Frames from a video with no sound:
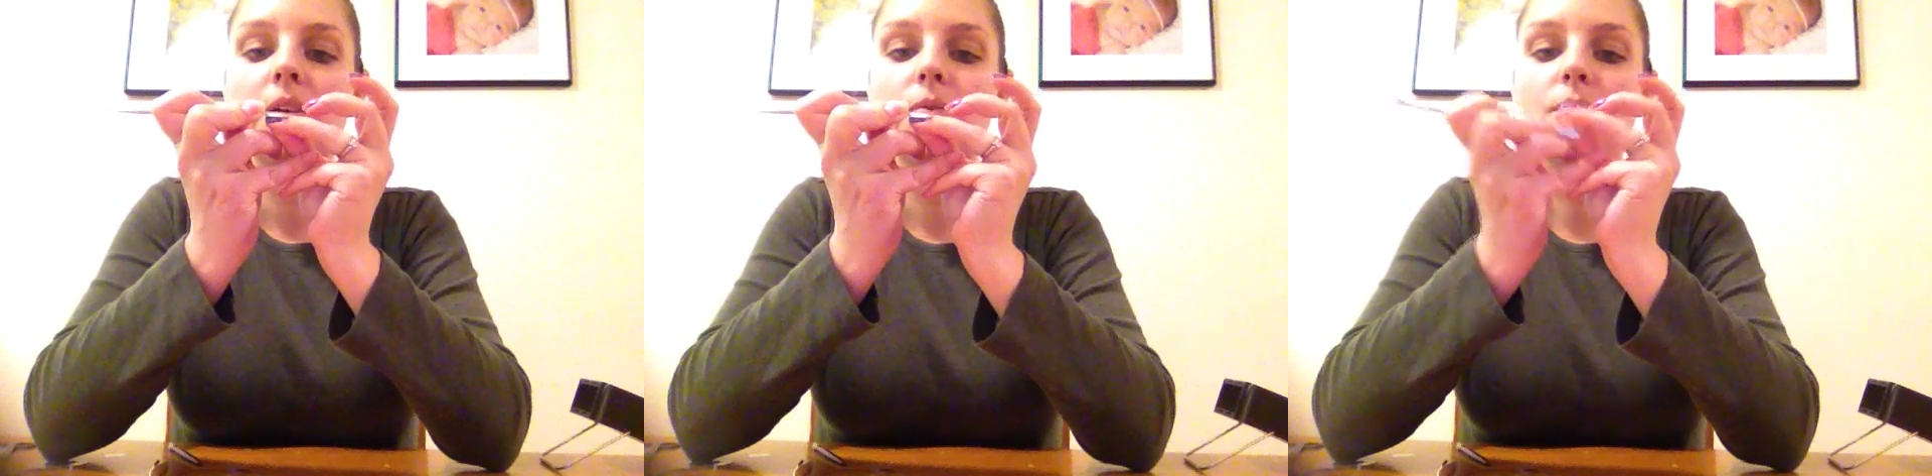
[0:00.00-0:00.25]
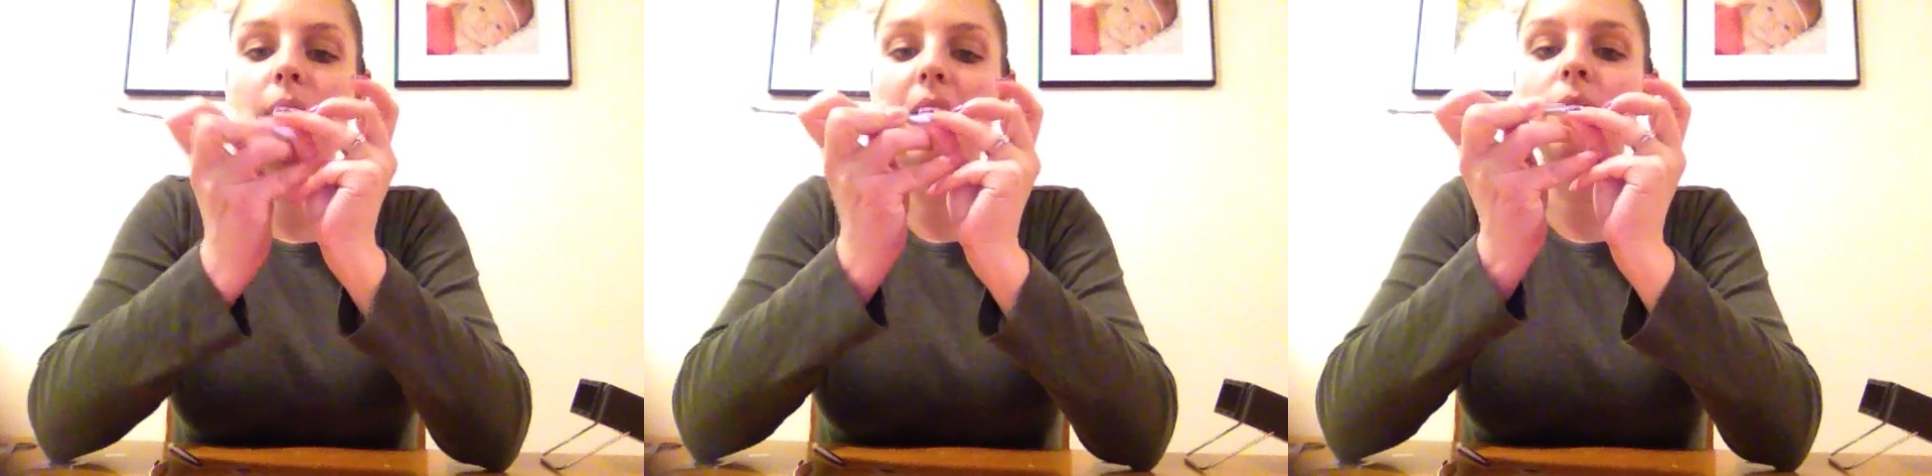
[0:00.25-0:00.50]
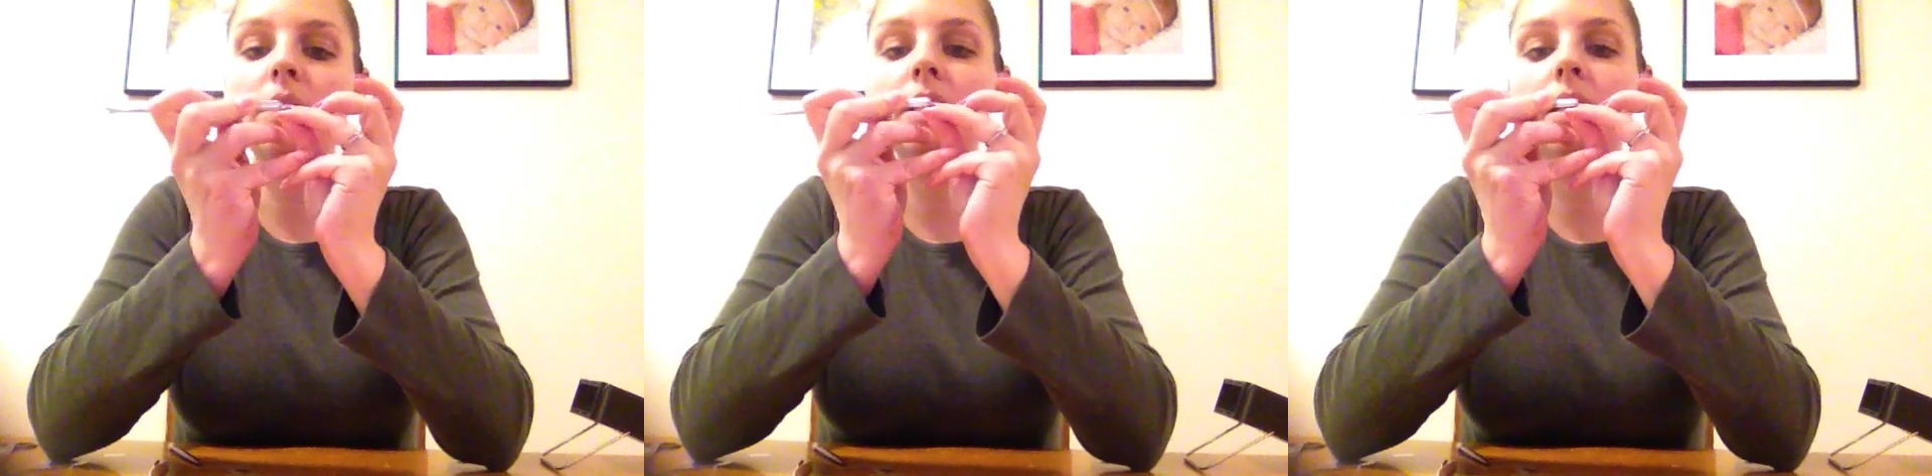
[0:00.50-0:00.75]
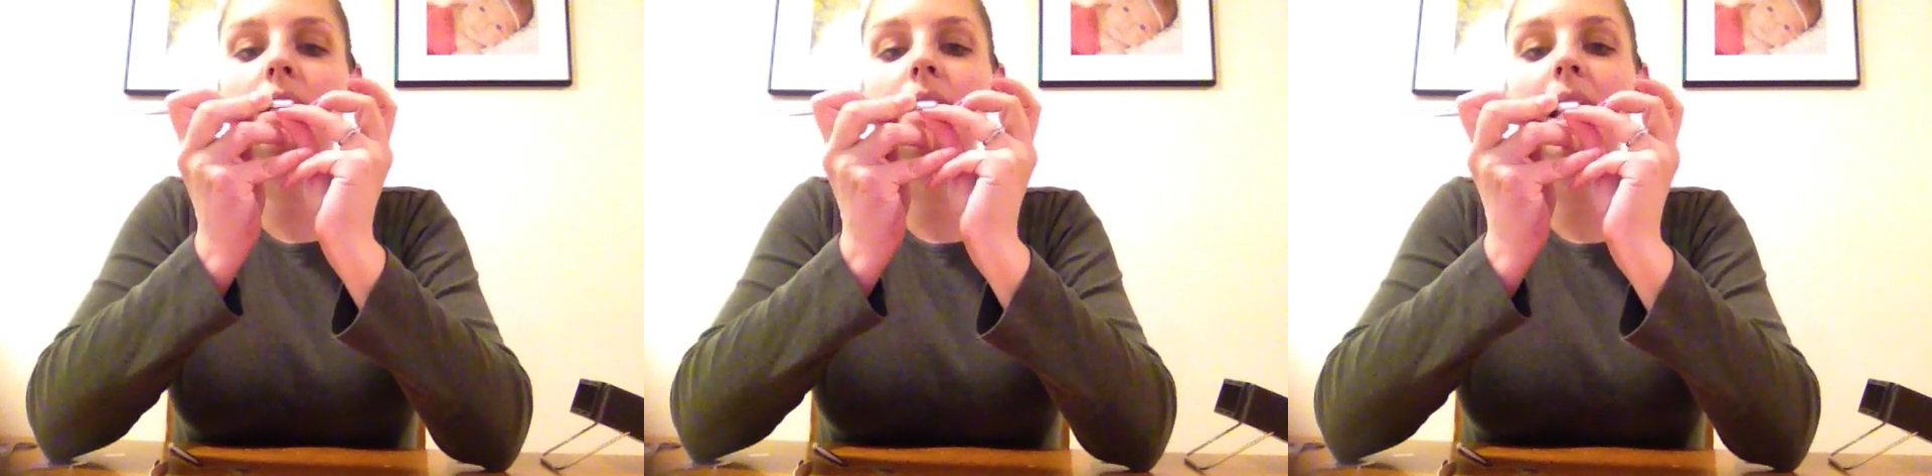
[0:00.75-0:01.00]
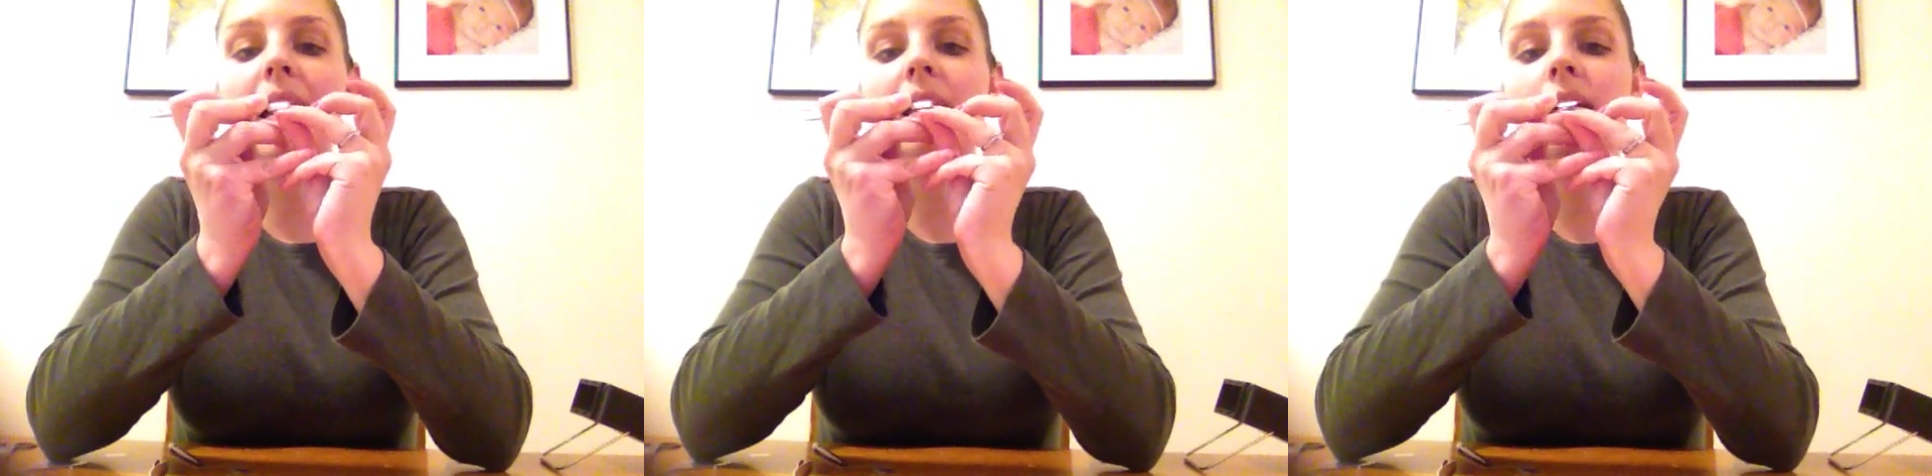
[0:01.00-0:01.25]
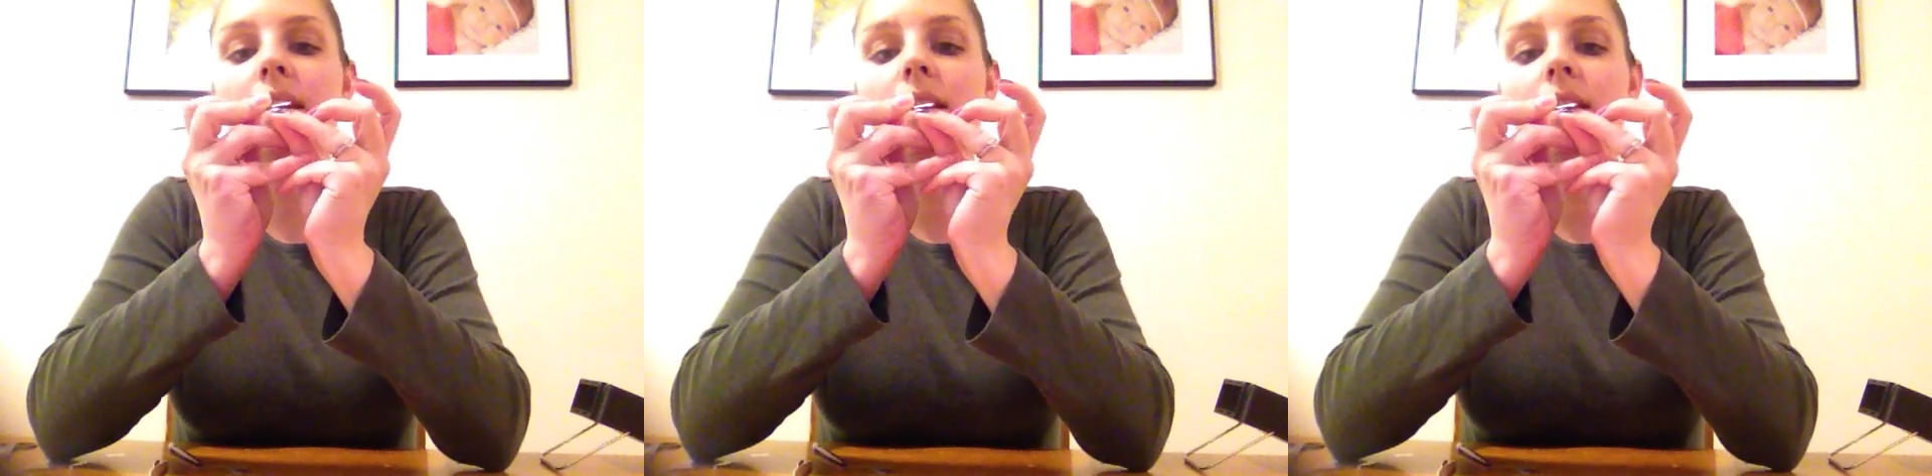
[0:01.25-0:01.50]
rounded
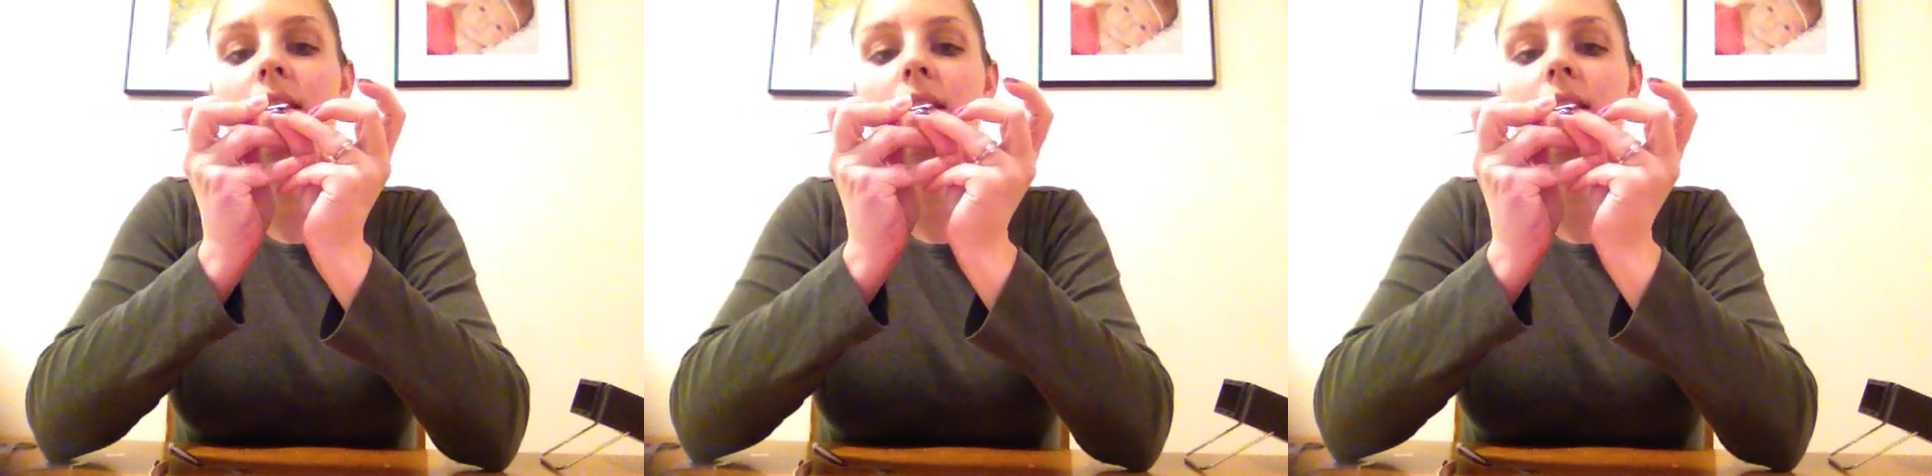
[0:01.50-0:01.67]
like